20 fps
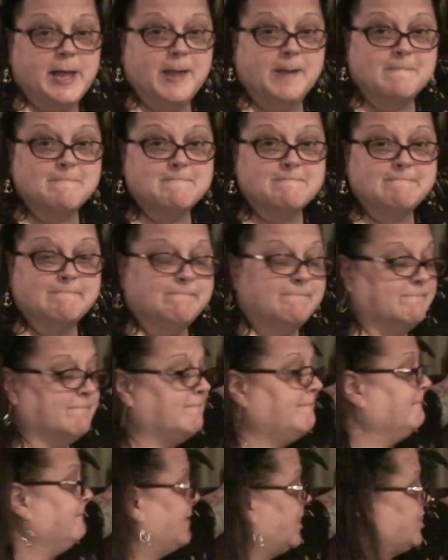You're
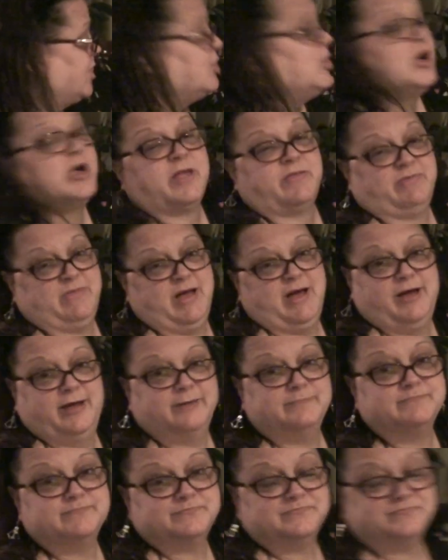welcome. Look at that.